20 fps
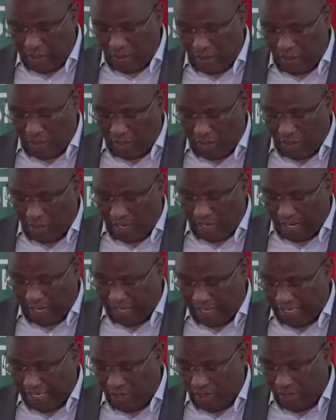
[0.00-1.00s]

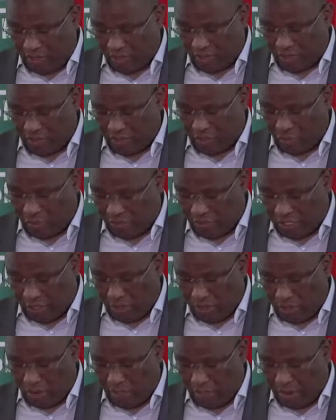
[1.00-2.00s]
olungabonakaliyo, sikhusela
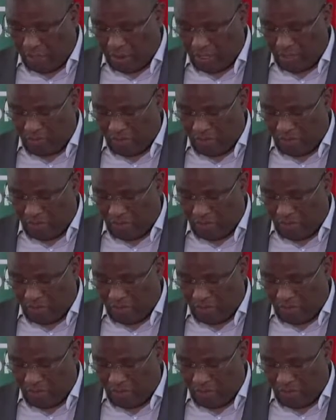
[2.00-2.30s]
ubomi babantu